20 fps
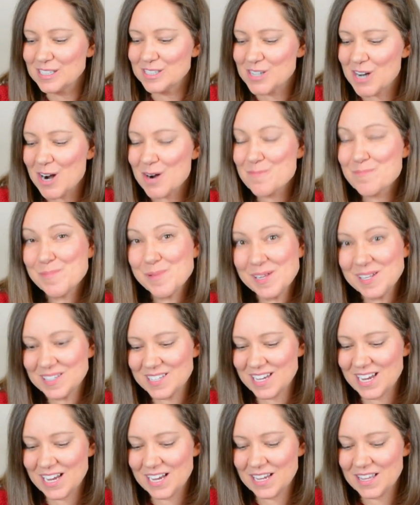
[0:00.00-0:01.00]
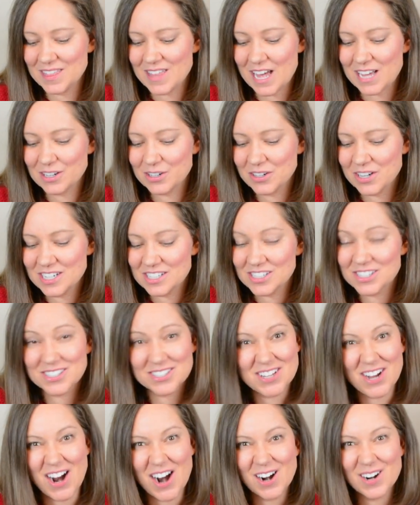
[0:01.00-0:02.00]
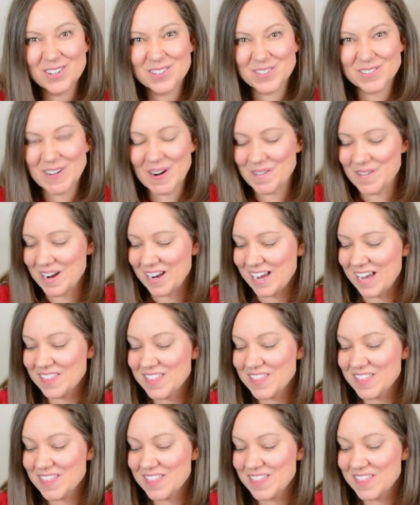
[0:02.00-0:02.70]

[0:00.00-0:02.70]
start building that Grinch's heart growing.